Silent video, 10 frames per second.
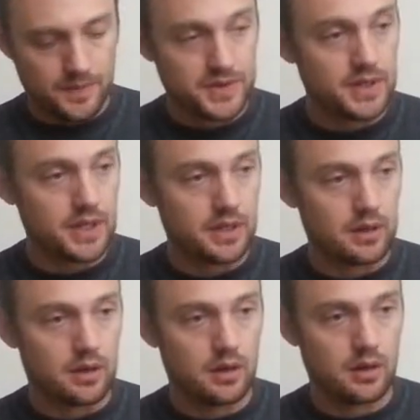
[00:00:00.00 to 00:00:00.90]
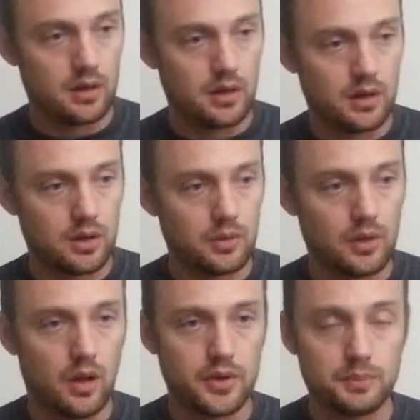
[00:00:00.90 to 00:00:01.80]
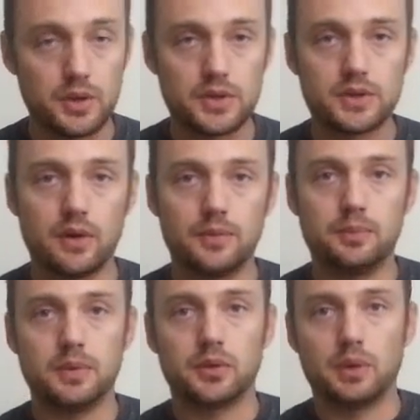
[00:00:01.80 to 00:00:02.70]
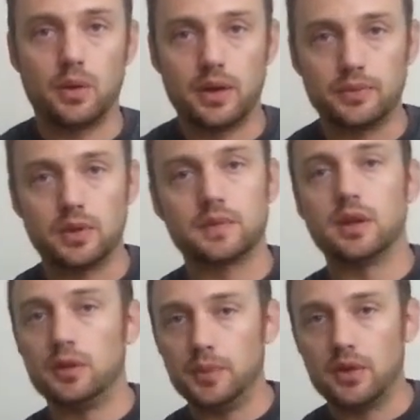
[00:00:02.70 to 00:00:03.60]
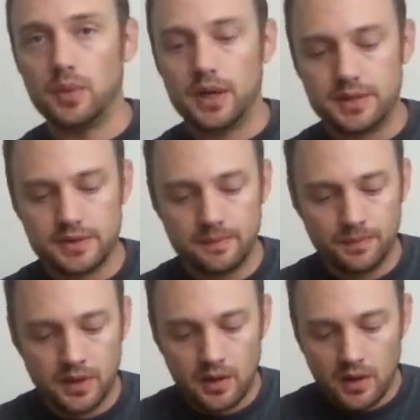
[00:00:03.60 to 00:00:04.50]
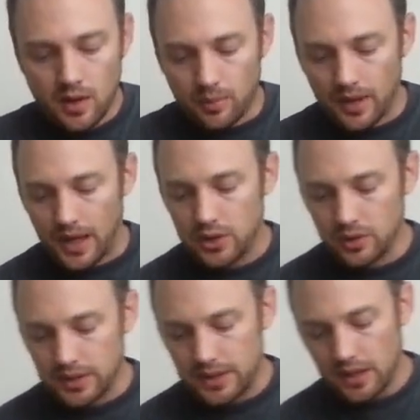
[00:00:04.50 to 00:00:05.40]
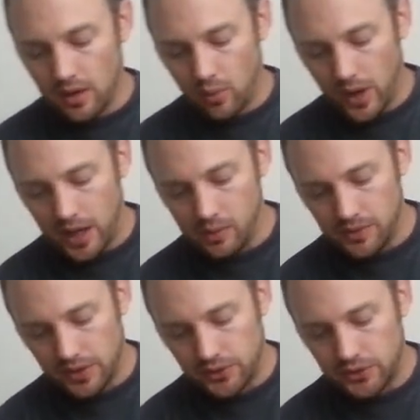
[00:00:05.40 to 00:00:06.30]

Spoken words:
sitting on all the computer stuff, because my wife would have killed me otherwise. But I couldn't get away with a